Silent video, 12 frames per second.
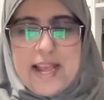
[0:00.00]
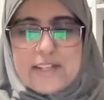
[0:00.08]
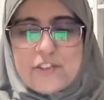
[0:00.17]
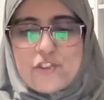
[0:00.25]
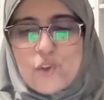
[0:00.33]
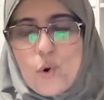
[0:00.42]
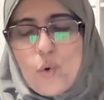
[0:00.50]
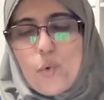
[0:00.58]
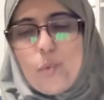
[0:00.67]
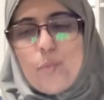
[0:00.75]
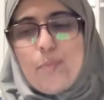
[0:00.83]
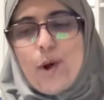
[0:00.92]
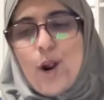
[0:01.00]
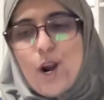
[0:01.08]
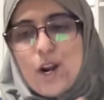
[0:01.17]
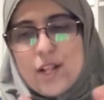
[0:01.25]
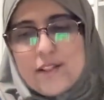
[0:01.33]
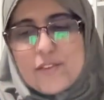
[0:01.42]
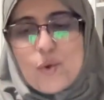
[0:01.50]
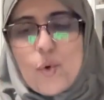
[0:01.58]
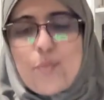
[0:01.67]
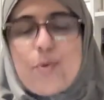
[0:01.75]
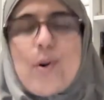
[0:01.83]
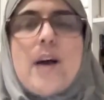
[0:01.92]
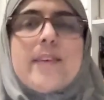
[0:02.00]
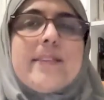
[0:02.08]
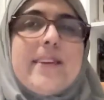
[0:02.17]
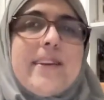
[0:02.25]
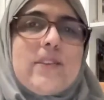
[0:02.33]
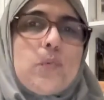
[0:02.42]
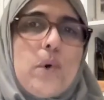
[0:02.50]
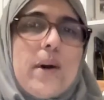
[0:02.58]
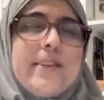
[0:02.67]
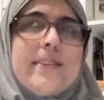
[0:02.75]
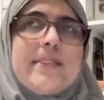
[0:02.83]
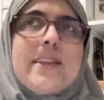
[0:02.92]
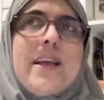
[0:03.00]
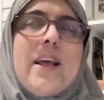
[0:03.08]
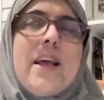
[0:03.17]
And so part of this whole process was